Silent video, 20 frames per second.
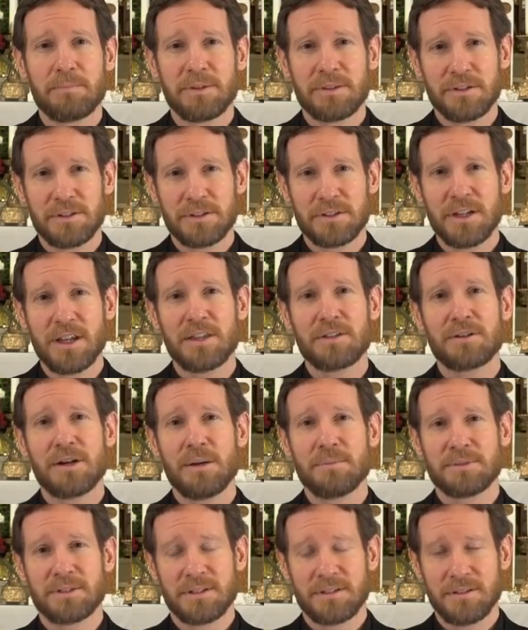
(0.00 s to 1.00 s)
But there's another
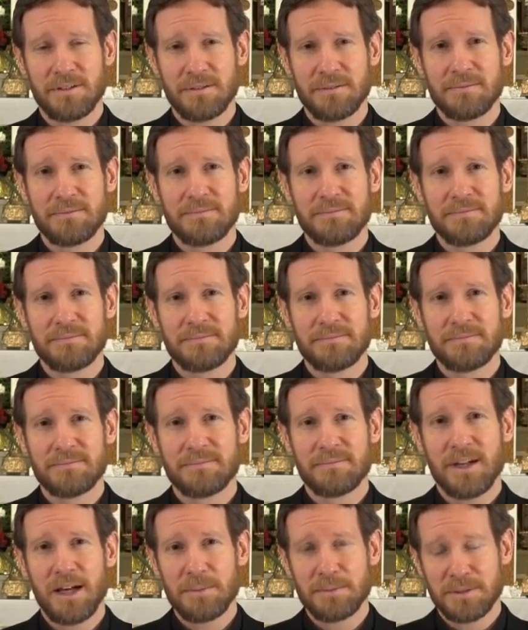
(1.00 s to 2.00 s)
obstacle.
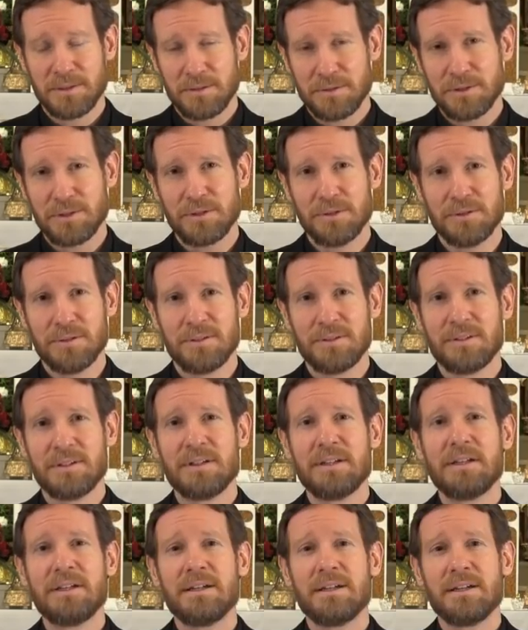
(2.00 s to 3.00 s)
Obstacle two,
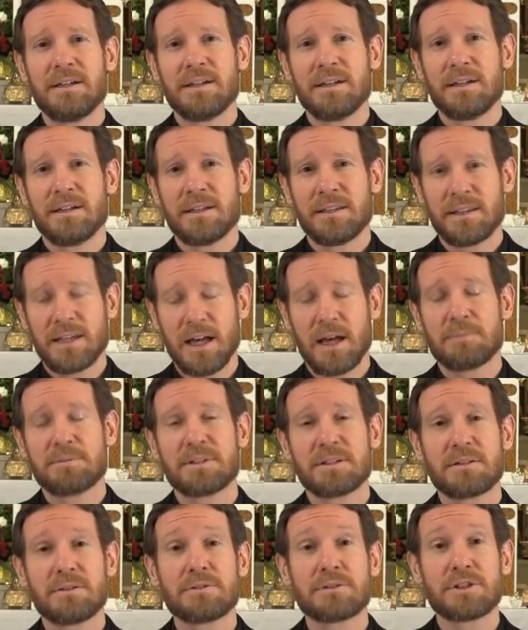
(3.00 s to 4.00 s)
the
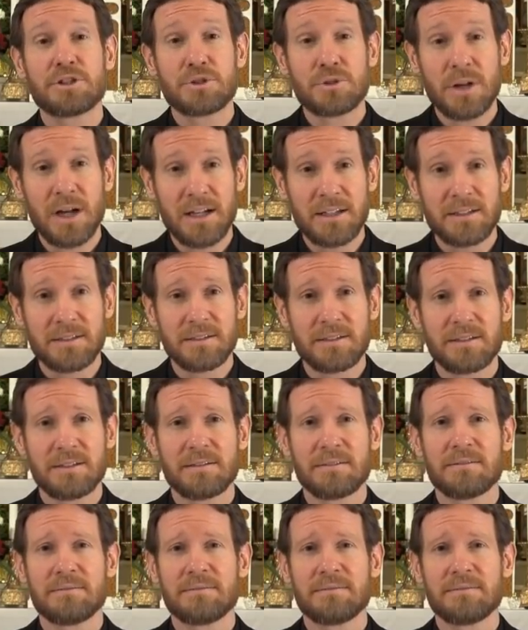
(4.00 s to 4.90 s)
obstacle to trust.